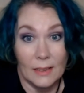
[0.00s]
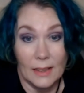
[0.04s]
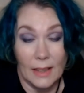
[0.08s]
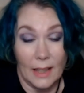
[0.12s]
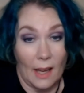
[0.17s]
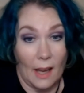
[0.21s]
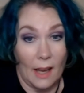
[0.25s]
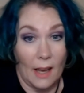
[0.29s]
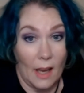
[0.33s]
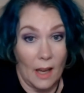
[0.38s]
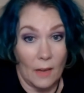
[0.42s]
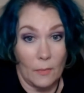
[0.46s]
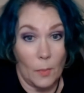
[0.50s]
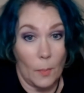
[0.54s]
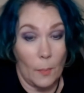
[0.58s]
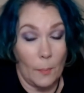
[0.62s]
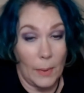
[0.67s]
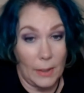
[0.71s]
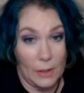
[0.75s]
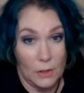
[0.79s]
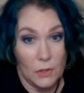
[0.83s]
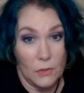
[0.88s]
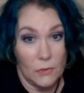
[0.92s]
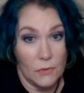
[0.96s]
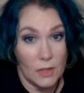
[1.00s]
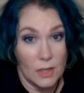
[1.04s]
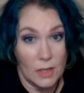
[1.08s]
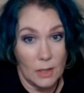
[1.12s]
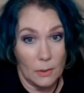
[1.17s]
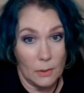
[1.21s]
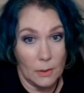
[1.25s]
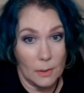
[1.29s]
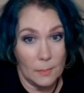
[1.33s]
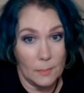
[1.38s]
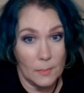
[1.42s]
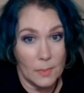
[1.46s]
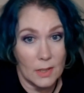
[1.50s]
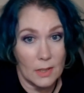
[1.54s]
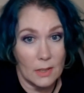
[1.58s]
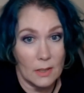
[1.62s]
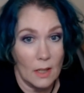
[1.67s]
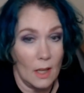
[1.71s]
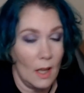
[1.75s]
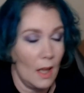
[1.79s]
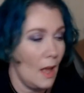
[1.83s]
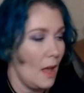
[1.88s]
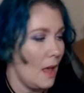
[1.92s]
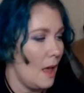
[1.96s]
I have a bunch of serums
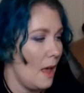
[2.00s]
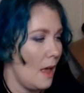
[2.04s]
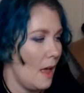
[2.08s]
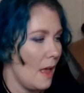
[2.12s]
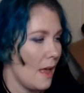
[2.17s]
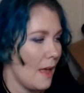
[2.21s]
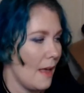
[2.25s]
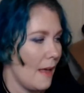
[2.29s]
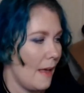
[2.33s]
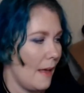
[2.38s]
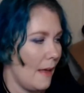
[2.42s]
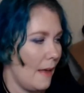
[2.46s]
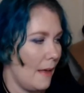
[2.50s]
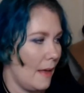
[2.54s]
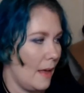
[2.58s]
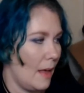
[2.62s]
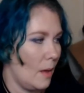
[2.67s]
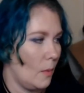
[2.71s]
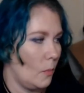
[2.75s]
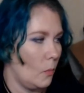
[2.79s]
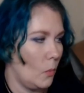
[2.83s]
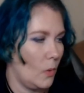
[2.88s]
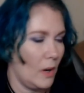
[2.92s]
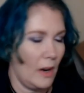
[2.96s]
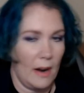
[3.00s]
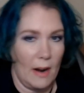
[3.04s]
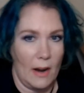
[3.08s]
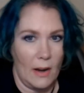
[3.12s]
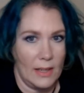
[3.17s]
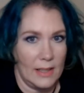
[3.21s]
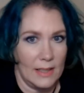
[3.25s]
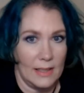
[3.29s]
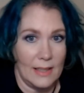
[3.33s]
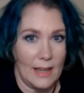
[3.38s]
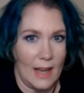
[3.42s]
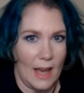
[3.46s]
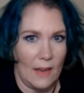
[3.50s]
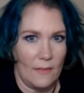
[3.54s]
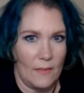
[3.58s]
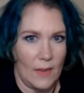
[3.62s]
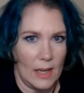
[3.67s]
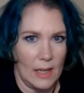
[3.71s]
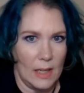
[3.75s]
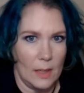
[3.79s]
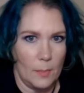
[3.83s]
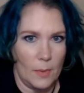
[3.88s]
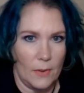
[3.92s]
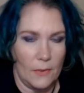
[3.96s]
where I didn't have any
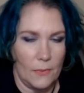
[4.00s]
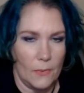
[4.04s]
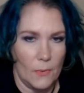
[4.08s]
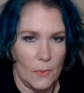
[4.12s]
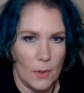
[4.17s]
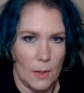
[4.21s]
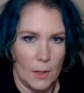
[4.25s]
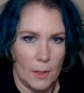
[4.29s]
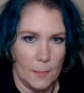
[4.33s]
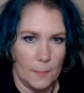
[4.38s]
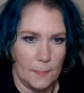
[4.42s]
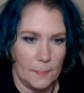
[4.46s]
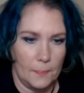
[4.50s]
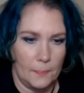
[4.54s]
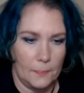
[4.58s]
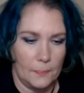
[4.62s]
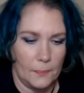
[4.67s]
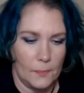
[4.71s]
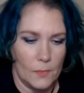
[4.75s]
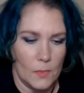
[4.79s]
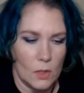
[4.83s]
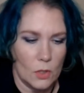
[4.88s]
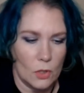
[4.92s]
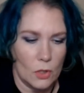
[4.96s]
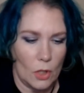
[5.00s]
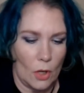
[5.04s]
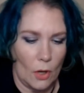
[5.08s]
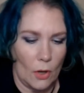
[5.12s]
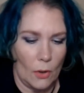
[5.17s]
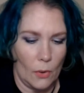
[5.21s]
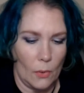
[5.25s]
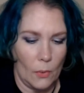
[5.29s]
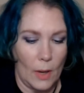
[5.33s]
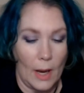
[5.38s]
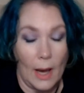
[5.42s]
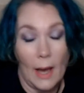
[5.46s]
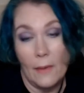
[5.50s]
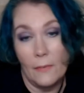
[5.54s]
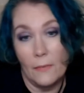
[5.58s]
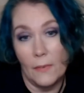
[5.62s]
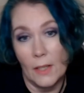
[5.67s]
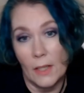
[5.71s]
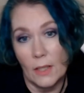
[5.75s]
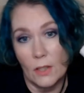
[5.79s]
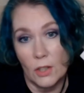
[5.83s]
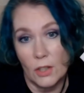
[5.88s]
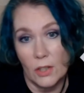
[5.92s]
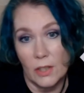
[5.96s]
before. So I
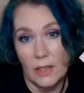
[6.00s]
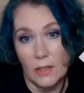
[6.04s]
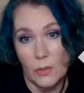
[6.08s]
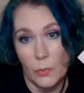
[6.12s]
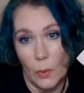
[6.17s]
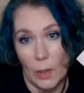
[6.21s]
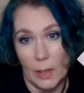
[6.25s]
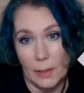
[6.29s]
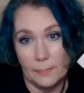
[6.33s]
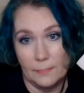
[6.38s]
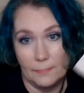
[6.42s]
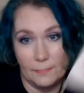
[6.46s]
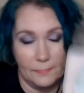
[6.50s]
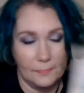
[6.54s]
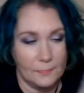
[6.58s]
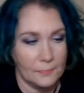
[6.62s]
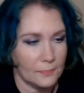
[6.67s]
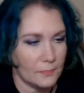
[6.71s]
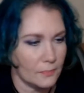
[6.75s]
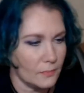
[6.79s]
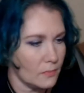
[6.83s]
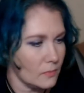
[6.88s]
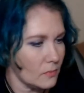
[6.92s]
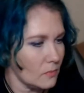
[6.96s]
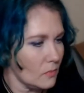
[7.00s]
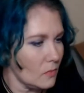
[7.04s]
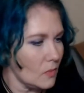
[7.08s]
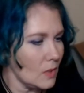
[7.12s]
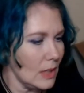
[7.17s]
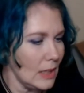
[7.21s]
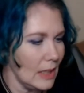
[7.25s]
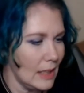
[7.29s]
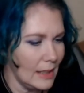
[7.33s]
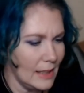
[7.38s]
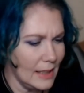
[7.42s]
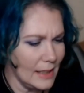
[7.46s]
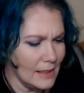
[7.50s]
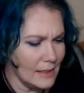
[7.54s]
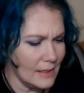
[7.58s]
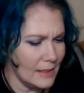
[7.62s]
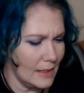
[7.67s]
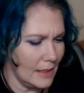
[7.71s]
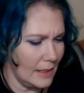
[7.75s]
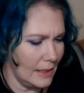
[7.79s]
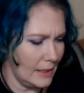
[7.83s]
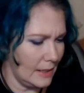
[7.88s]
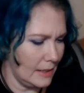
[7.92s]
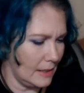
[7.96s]
finished this one. This
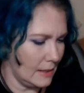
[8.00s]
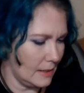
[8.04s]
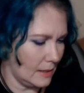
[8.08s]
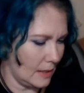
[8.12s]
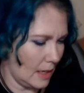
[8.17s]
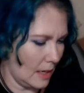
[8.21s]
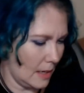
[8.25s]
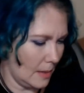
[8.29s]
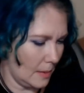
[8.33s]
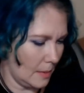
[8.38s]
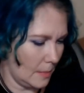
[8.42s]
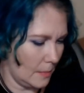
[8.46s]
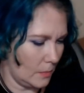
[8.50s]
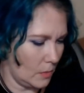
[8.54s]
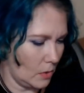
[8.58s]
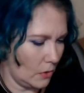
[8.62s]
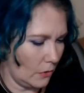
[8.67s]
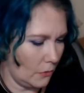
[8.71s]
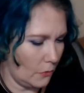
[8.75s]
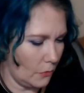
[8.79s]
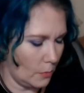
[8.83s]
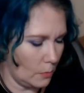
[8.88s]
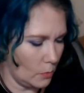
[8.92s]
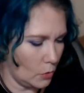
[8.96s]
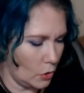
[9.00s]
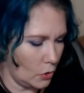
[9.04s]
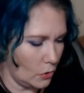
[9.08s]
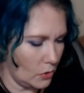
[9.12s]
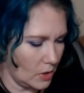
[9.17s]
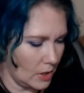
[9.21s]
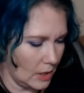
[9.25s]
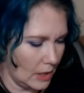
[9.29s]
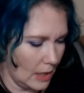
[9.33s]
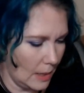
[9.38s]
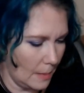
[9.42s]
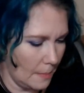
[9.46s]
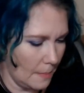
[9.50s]
is from Juice It Up